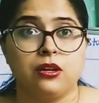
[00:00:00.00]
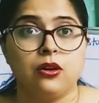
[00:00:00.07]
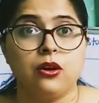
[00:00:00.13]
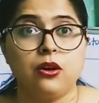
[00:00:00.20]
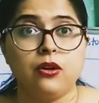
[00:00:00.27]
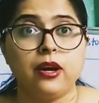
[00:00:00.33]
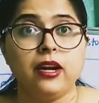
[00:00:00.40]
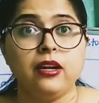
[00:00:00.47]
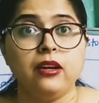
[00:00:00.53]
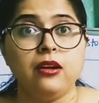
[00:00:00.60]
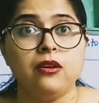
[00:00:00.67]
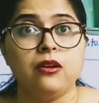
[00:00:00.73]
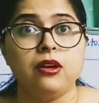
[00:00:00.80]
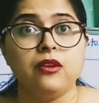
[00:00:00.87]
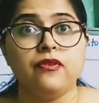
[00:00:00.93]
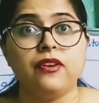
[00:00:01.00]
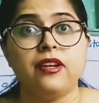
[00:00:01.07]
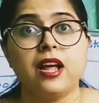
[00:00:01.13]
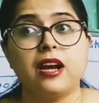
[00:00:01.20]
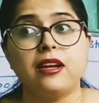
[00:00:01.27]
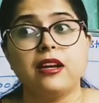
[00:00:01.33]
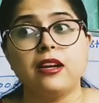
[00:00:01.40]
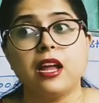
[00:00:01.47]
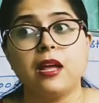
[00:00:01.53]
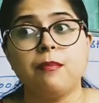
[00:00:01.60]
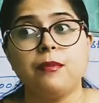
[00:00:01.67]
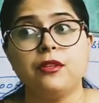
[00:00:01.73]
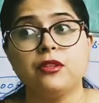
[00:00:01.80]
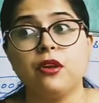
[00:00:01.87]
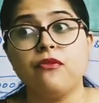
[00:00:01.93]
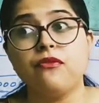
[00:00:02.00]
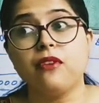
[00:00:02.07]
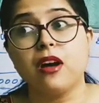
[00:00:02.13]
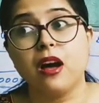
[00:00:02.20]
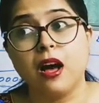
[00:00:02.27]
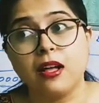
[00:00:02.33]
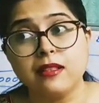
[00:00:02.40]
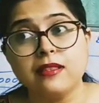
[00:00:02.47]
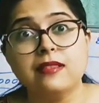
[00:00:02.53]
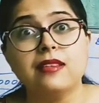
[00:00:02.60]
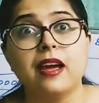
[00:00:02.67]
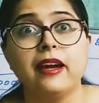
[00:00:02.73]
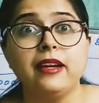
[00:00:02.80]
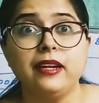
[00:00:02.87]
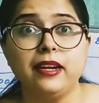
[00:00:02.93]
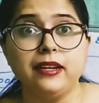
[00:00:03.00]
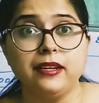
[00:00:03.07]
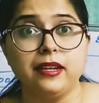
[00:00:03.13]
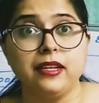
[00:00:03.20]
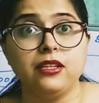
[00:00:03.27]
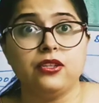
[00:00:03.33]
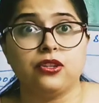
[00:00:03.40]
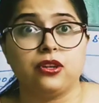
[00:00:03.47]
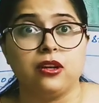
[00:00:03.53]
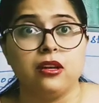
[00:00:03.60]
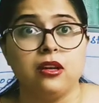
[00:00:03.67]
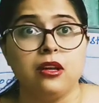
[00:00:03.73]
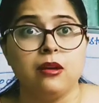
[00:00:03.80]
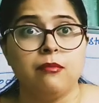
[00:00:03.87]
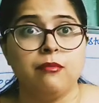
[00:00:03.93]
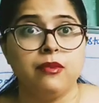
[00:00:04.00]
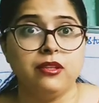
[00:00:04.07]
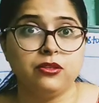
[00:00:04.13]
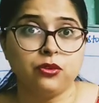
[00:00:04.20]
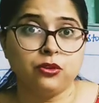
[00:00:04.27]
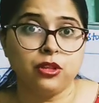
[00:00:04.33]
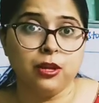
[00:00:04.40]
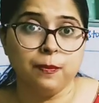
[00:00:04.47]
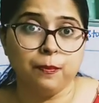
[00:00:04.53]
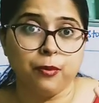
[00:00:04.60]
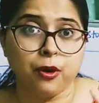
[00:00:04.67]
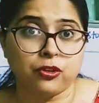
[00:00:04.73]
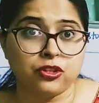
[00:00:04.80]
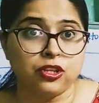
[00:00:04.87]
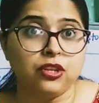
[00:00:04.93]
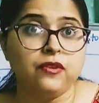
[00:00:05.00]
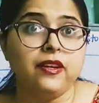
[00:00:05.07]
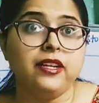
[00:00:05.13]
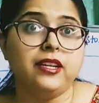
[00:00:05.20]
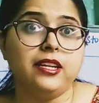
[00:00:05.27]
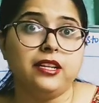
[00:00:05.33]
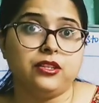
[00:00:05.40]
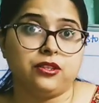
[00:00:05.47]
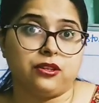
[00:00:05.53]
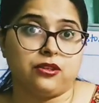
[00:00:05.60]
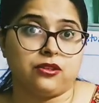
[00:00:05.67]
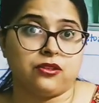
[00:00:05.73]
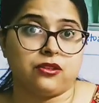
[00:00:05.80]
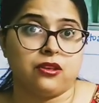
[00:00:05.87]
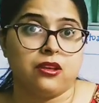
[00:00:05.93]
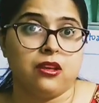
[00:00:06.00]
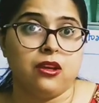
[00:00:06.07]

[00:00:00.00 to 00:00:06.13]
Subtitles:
Alright, if a data type is of unsigned integer, means only positive integers.